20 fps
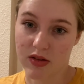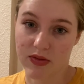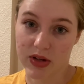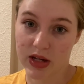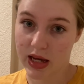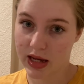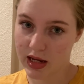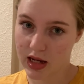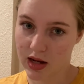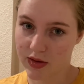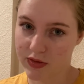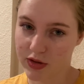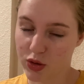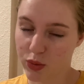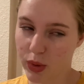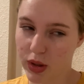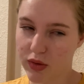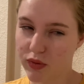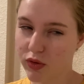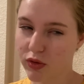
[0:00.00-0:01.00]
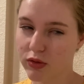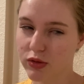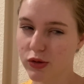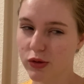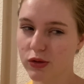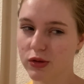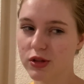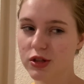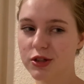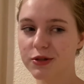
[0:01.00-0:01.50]
I hate having to wait for
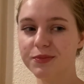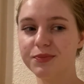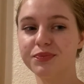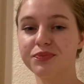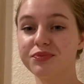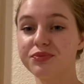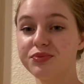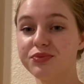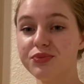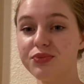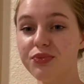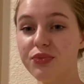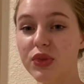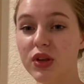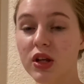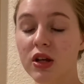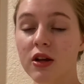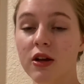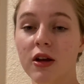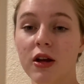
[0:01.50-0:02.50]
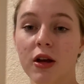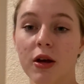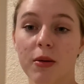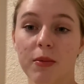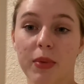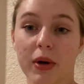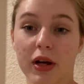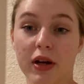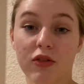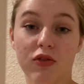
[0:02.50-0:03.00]
results.
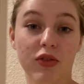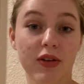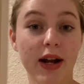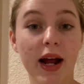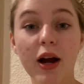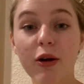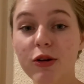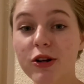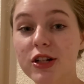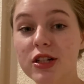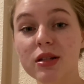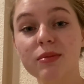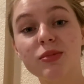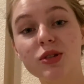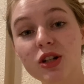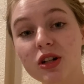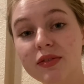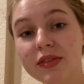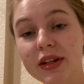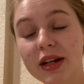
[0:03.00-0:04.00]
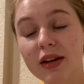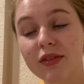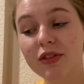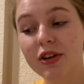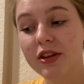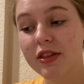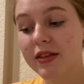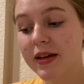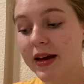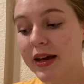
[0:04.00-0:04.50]
But for now, we're just observing
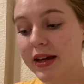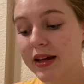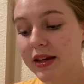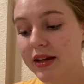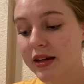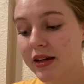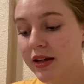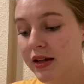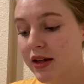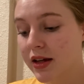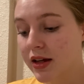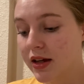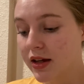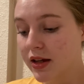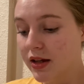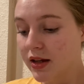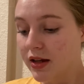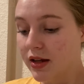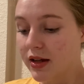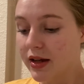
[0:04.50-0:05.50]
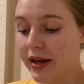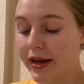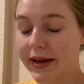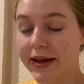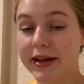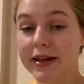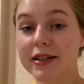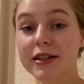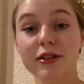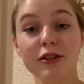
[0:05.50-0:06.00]
everything.
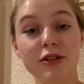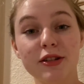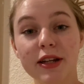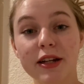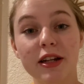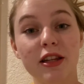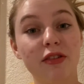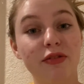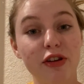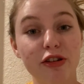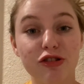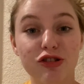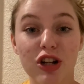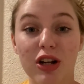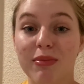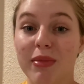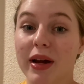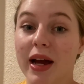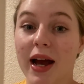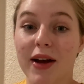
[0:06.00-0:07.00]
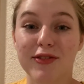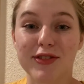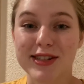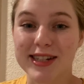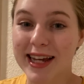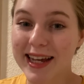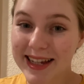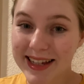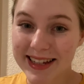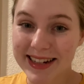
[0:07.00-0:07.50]
And it looks like in the future I might have to
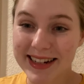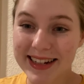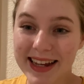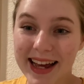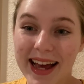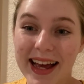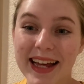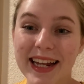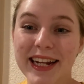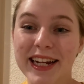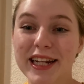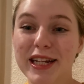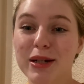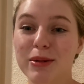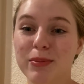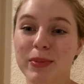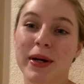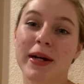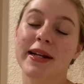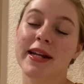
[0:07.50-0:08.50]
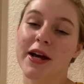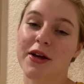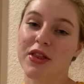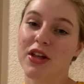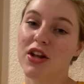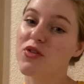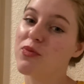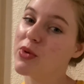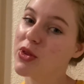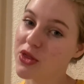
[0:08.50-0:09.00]
take it again. But now that
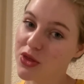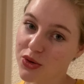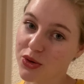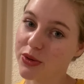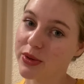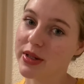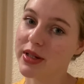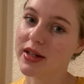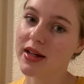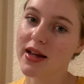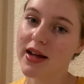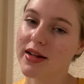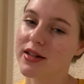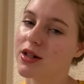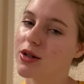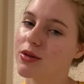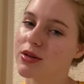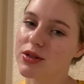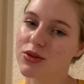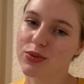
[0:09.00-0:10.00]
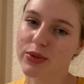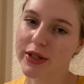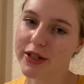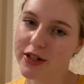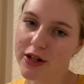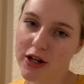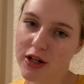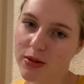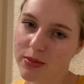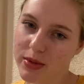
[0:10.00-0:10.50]
I've been through it, I know it's really
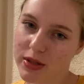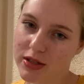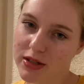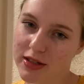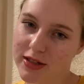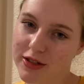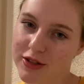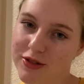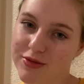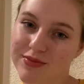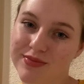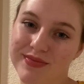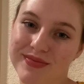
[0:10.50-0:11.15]
not a big deal.